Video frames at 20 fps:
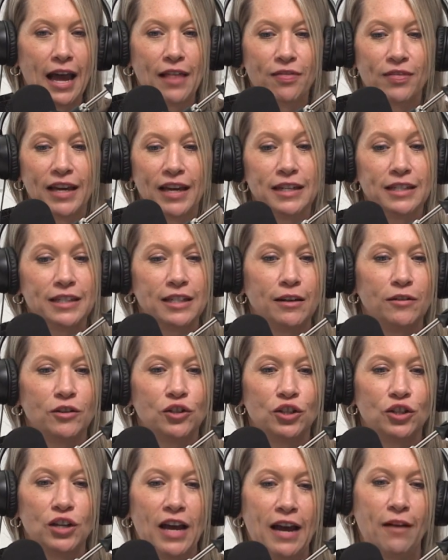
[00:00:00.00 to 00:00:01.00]
that is it,
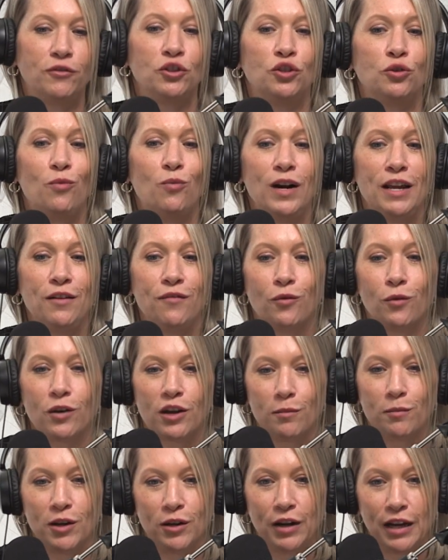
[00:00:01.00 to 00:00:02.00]
to have 24
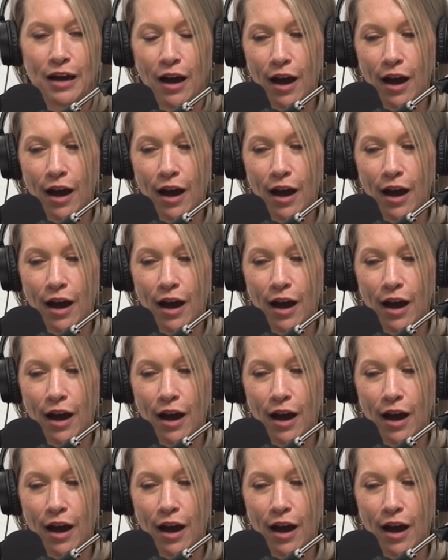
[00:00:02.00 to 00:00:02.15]
community